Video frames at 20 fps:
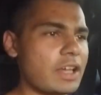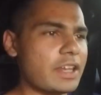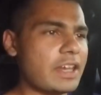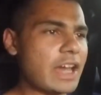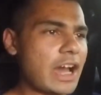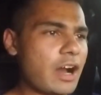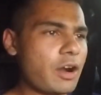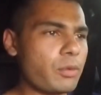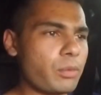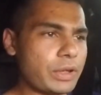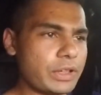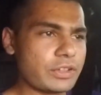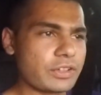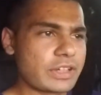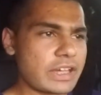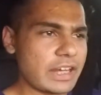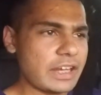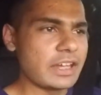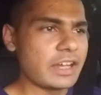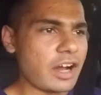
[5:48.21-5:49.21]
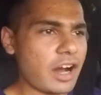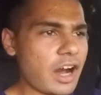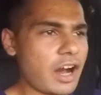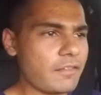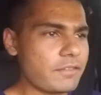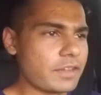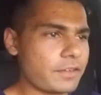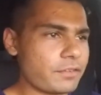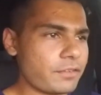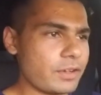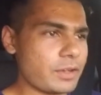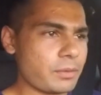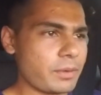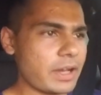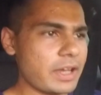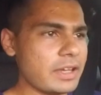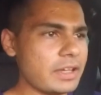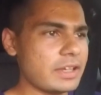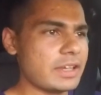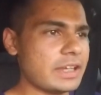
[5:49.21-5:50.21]
now, when you're getting off the
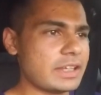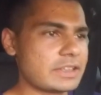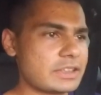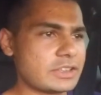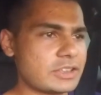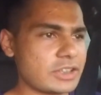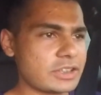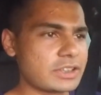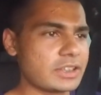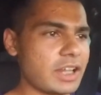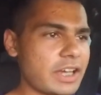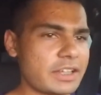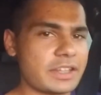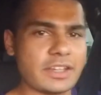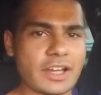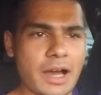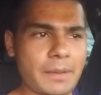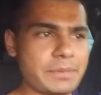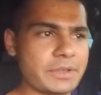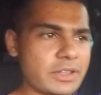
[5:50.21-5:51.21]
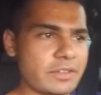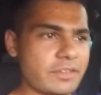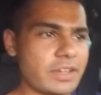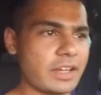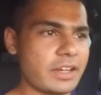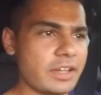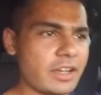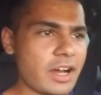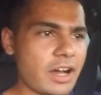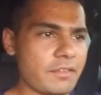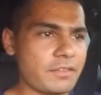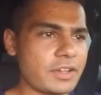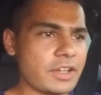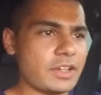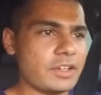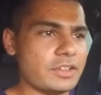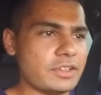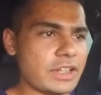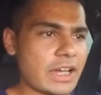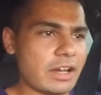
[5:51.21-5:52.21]
freeway, it's just like the opposite of getting off.
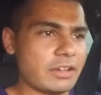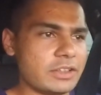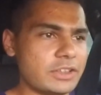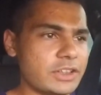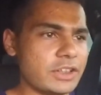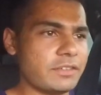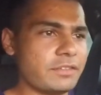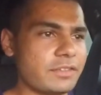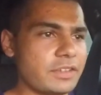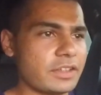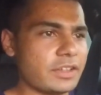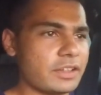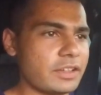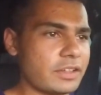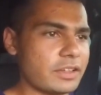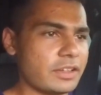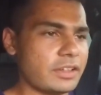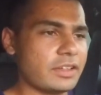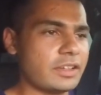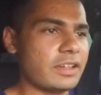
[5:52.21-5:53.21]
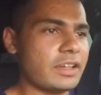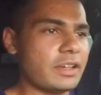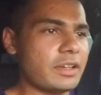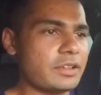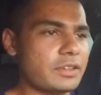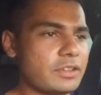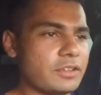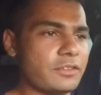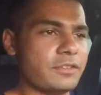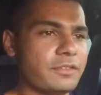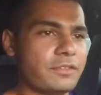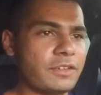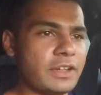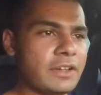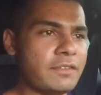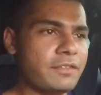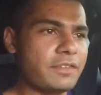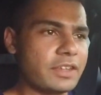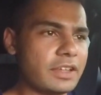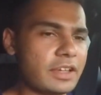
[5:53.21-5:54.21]
Downshift to
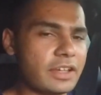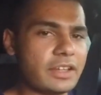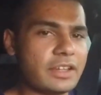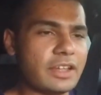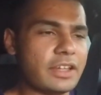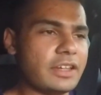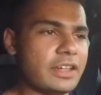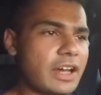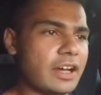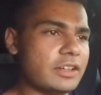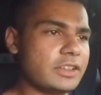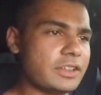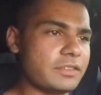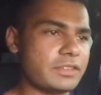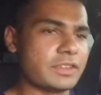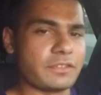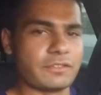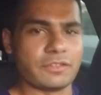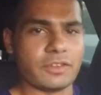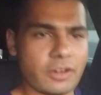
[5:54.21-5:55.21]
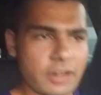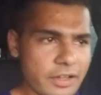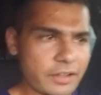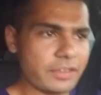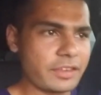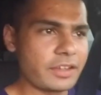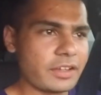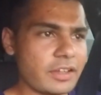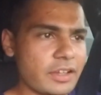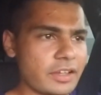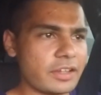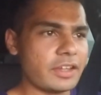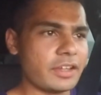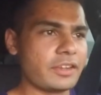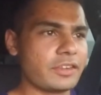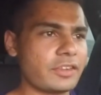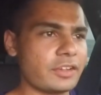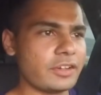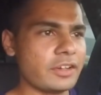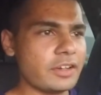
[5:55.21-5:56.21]
fifth, then downshift to fourth,
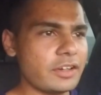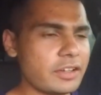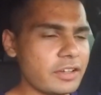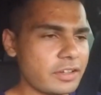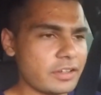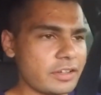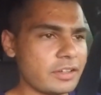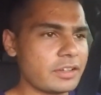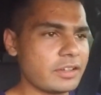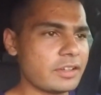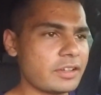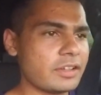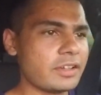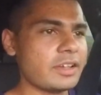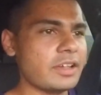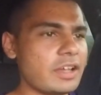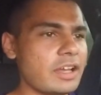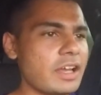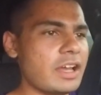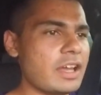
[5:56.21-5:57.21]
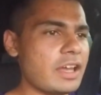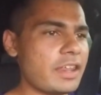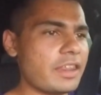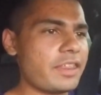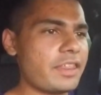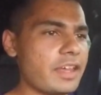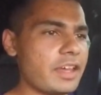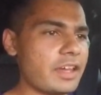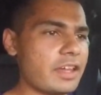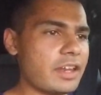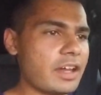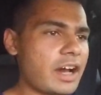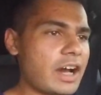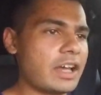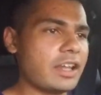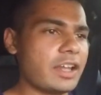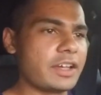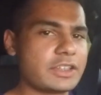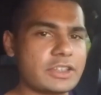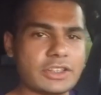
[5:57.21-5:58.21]
then third. Then
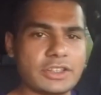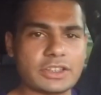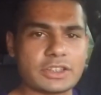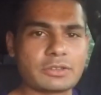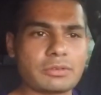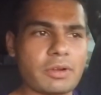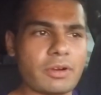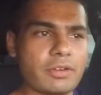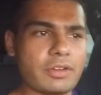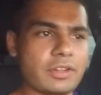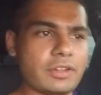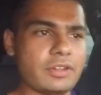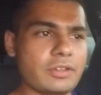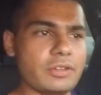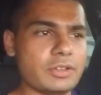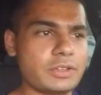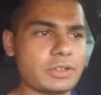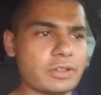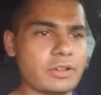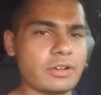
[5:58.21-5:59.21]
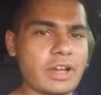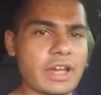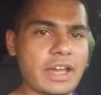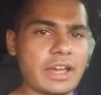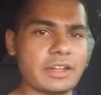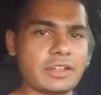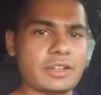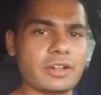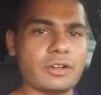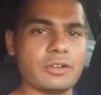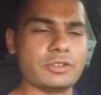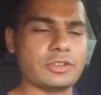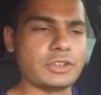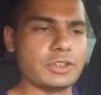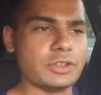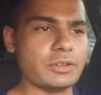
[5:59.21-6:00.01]
I like to just throw it in neutral and coast